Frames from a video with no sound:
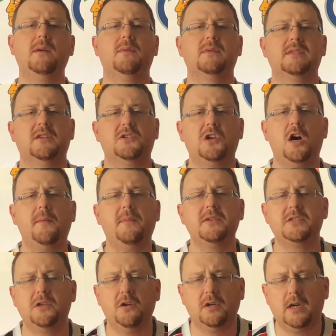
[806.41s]
It was a
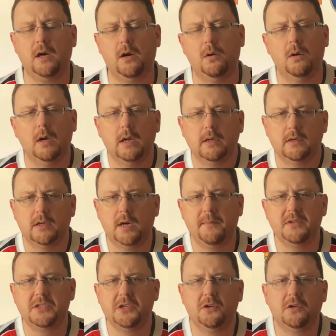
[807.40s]
Tomas Jurco
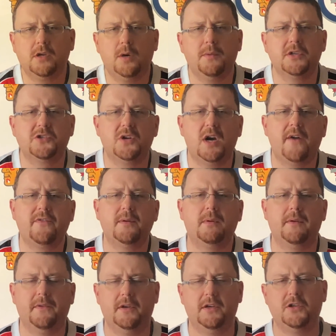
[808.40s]
Tomas Jurco was drafted
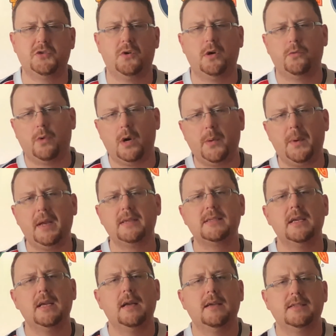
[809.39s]
by the Detroit Red Wings.